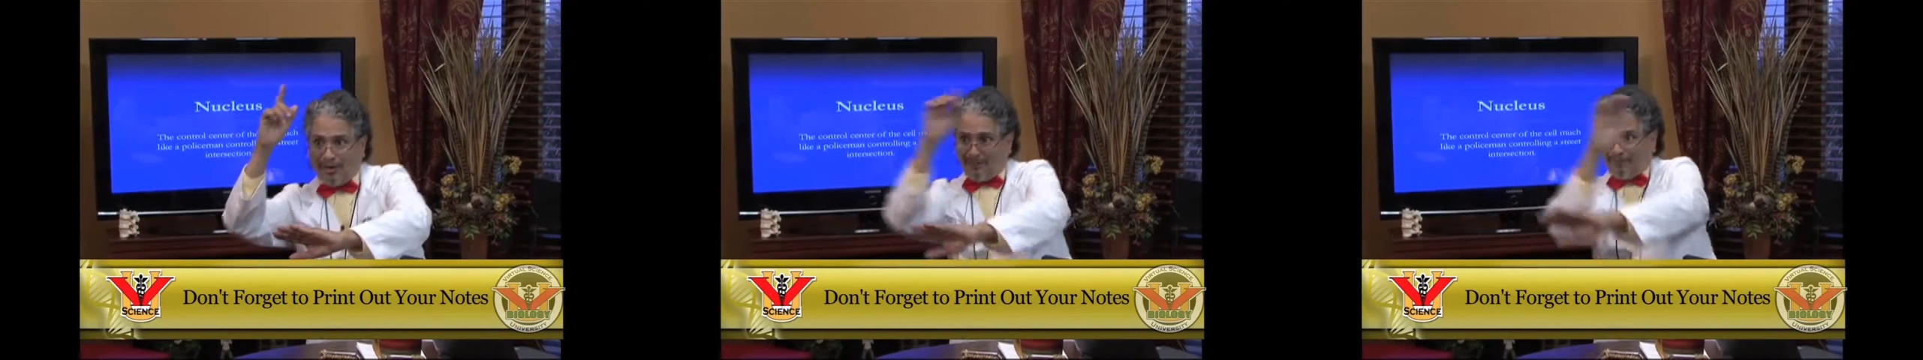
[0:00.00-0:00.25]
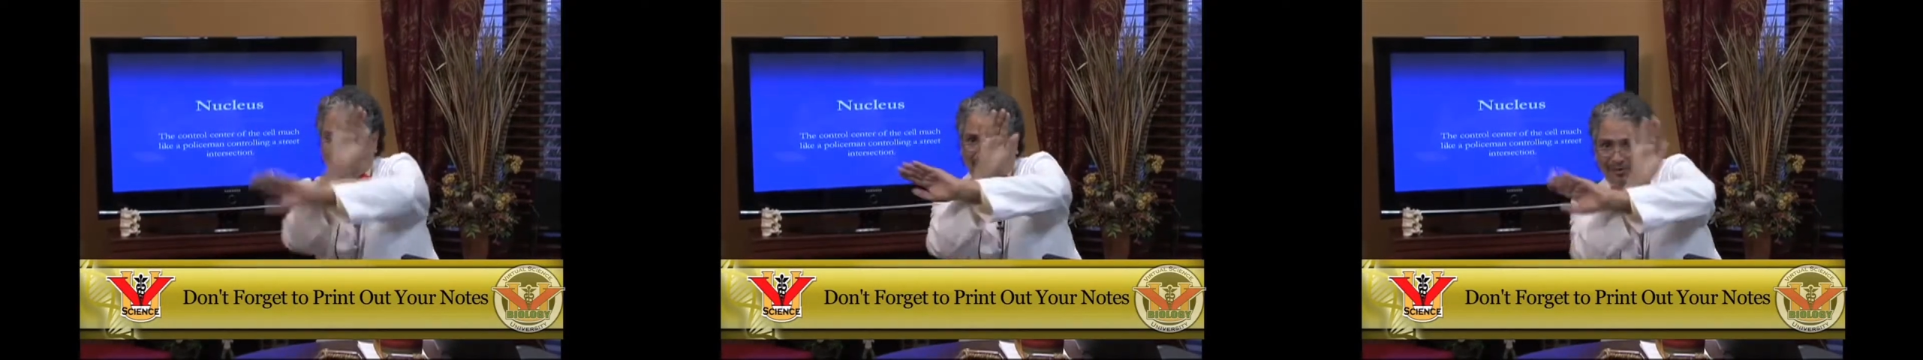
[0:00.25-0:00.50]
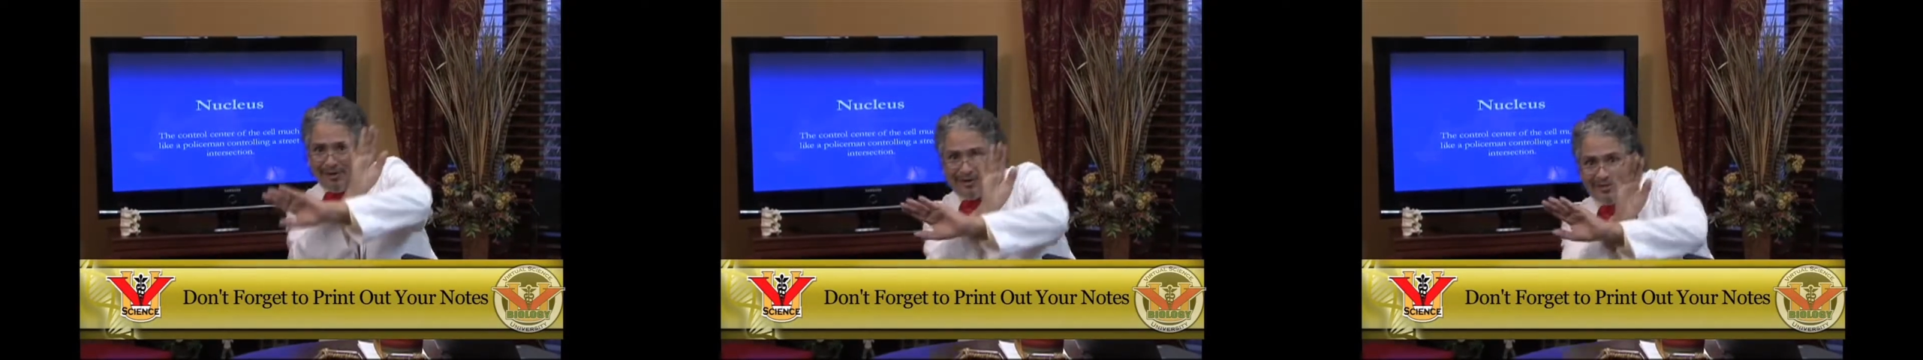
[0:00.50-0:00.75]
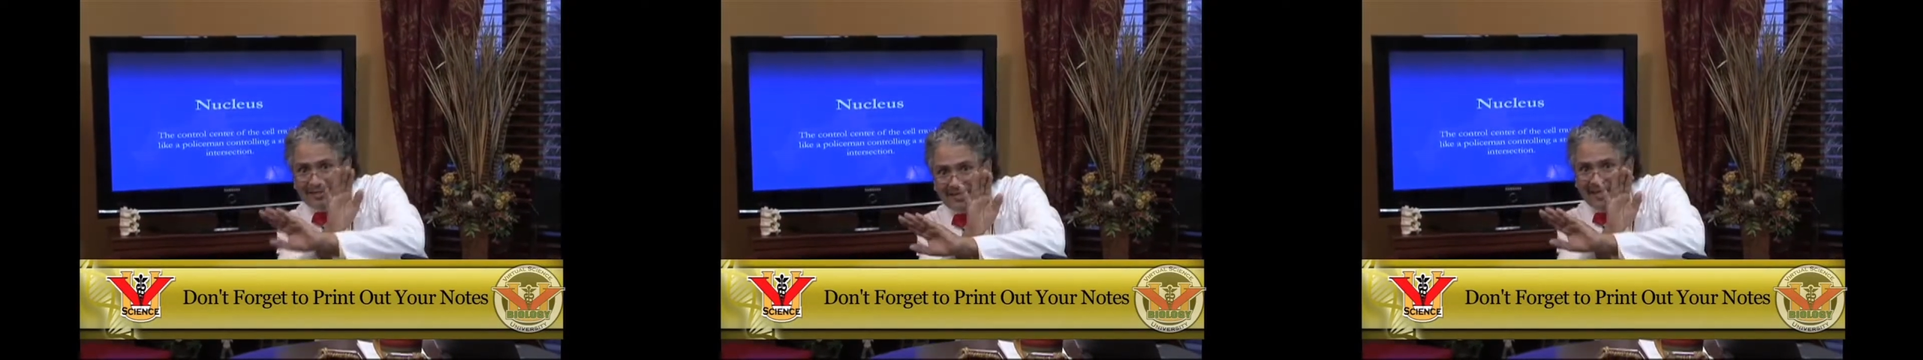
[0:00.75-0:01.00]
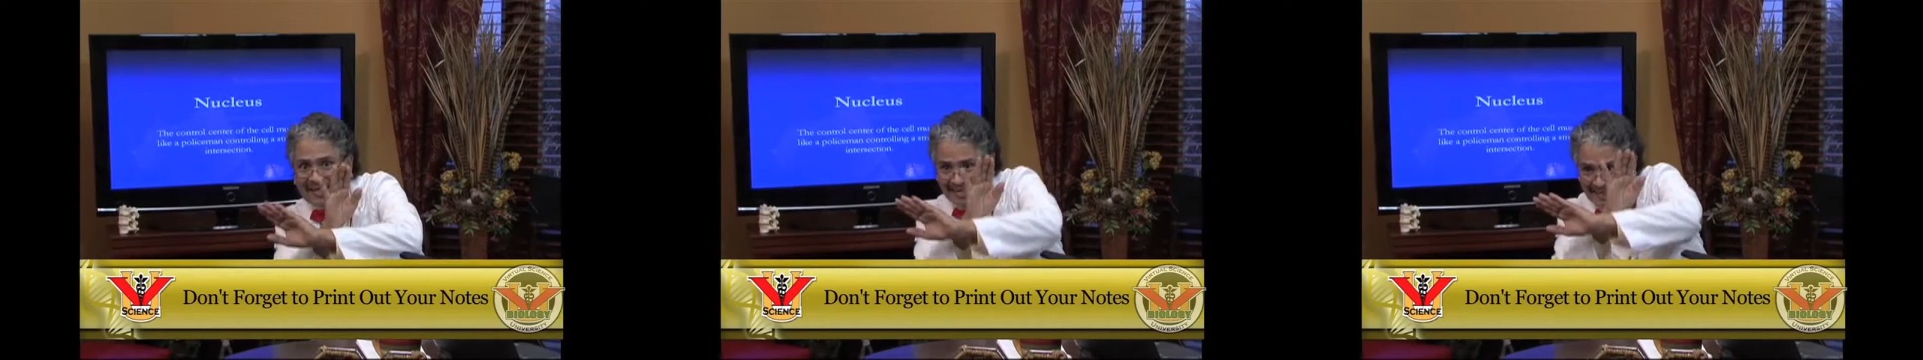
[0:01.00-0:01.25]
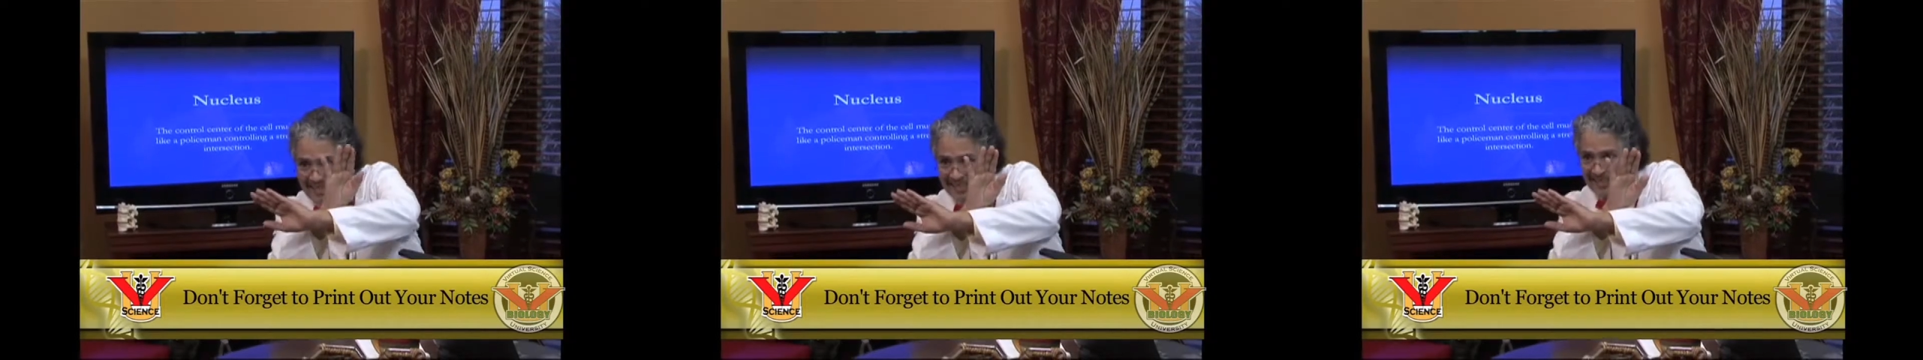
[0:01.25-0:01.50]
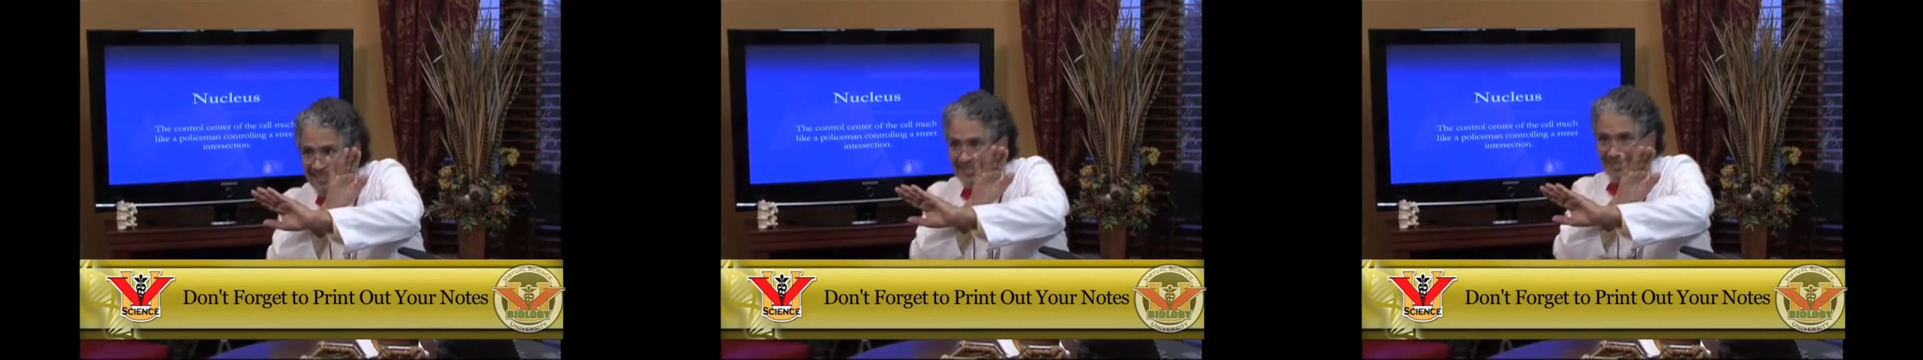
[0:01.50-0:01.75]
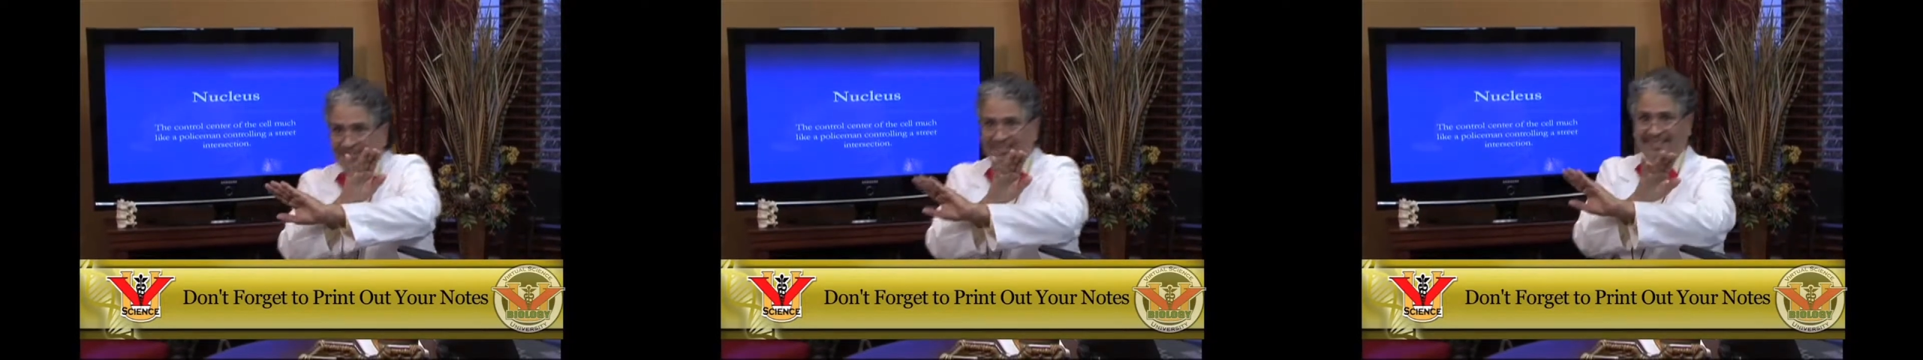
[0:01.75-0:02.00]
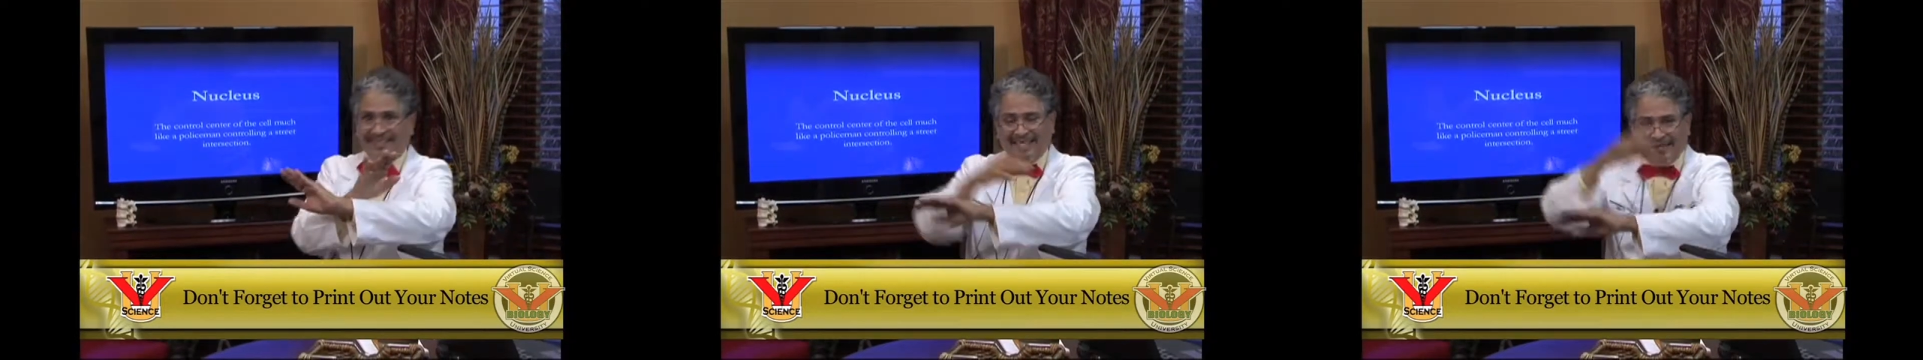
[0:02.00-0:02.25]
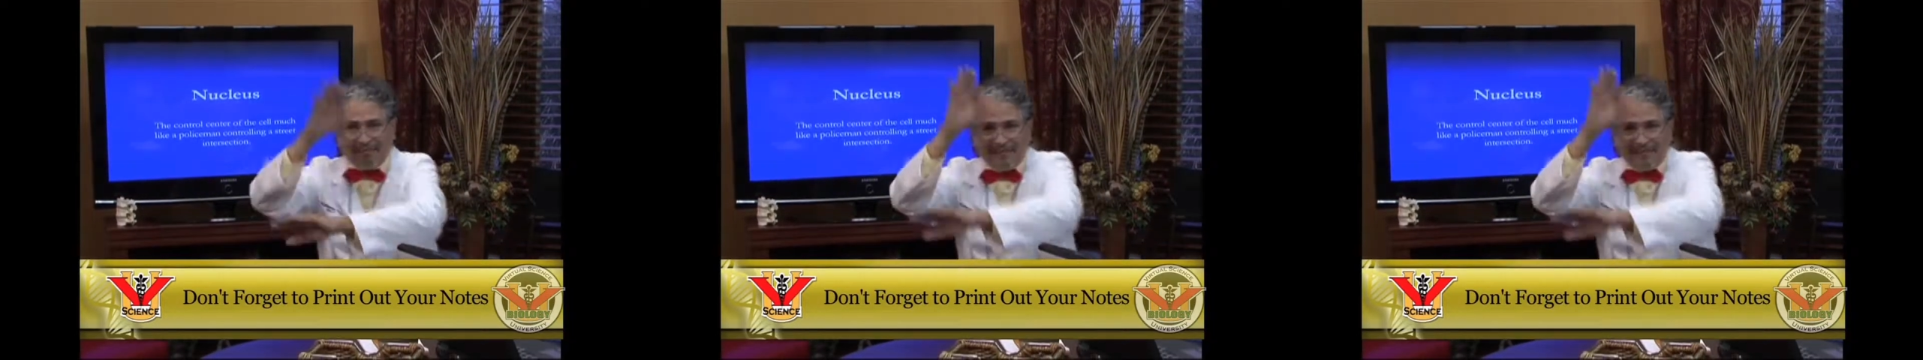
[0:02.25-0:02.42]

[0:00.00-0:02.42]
If you don't understand English, it